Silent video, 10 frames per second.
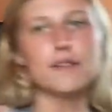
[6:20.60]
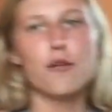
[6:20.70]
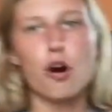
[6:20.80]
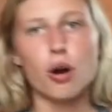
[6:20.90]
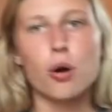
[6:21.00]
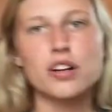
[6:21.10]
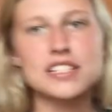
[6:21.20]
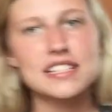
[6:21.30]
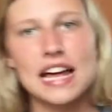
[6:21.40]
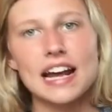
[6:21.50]
for
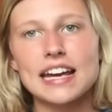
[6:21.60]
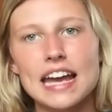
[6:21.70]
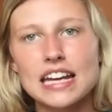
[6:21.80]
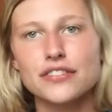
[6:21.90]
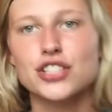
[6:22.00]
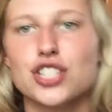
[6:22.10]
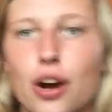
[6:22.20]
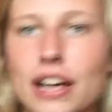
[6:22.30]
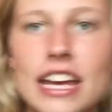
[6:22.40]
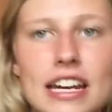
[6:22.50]
horses that I can't even show.
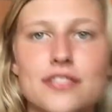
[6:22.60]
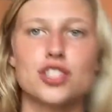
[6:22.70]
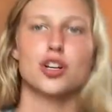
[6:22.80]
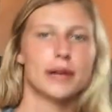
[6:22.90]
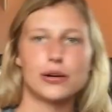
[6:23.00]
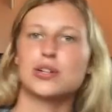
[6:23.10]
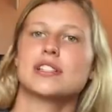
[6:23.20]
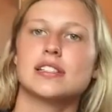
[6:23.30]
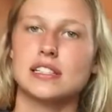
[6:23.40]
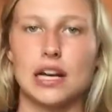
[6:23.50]
I can't even show my
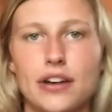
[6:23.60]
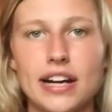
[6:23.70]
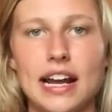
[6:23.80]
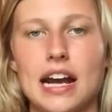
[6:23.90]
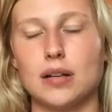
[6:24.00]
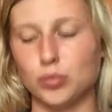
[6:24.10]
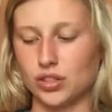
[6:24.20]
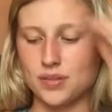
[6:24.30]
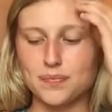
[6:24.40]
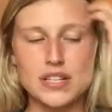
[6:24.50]
horses because I ride in
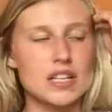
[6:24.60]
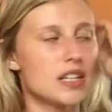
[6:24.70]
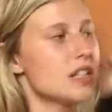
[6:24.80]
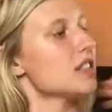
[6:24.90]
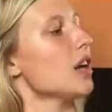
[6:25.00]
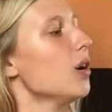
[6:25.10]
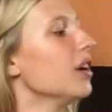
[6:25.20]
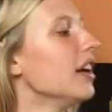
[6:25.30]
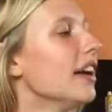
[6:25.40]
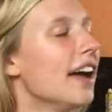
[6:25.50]
hackamores. So
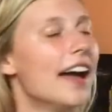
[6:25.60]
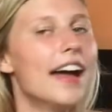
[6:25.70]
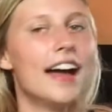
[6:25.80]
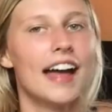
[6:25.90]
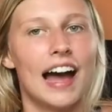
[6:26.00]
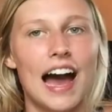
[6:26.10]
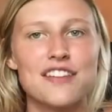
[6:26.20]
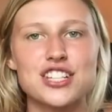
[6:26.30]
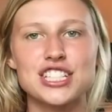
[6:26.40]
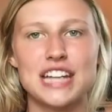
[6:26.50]

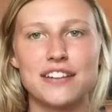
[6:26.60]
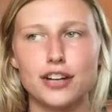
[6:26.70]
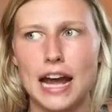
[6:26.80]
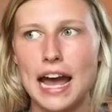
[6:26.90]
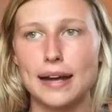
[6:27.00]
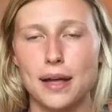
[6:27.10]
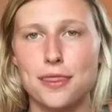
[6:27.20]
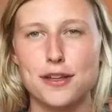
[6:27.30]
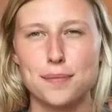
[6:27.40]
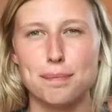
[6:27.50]
I've just never
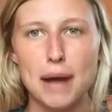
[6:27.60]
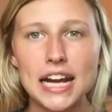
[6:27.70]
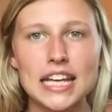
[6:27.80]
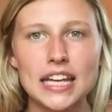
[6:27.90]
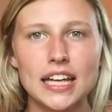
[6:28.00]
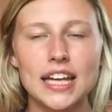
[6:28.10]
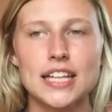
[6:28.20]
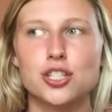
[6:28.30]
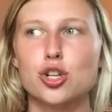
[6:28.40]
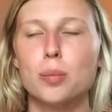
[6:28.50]
had the money
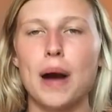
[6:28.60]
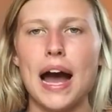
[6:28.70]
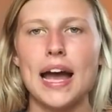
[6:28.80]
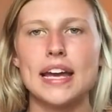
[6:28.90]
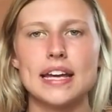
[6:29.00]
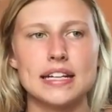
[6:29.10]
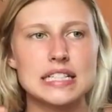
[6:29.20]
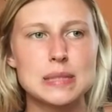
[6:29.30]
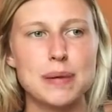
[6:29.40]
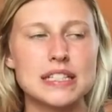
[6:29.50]
to buy an
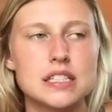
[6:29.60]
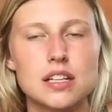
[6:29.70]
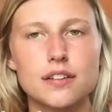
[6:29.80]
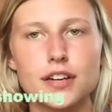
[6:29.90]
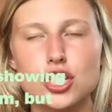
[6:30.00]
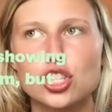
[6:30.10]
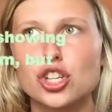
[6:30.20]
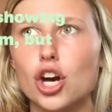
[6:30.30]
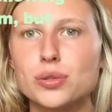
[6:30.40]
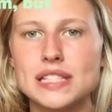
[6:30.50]
expensive
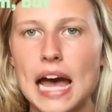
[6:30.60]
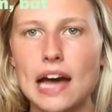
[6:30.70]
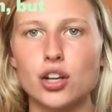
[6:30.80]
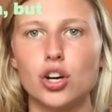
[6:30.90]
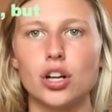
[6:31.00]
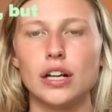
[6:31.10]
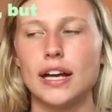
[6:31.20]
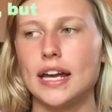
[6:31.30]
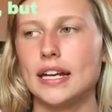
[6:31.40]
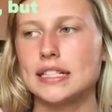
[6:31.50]
show saddle,
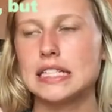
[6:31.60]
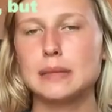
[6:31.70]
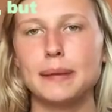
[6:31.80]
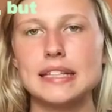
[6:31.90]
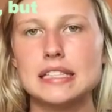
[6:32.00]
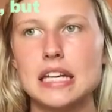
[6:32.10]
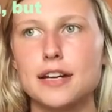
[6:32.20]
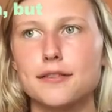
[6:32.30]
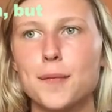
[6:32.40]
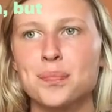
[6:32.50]
an
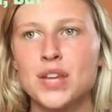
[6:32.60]
expensive